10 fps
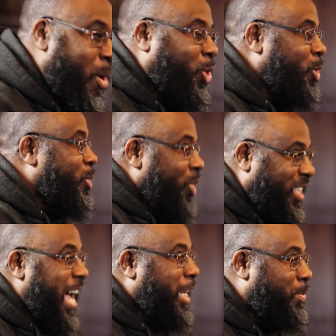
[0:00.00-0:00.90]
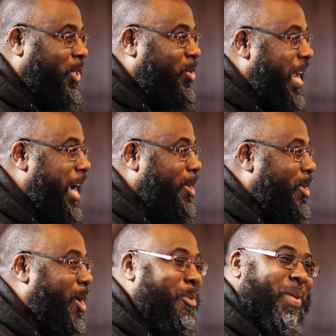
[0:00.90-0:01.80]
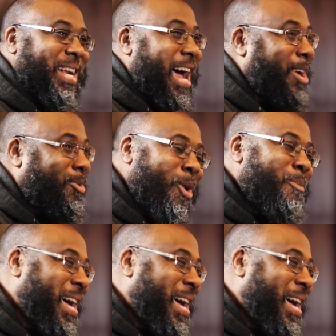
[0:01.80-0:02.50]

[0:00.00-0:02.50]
emotional attachment to it. I don't know,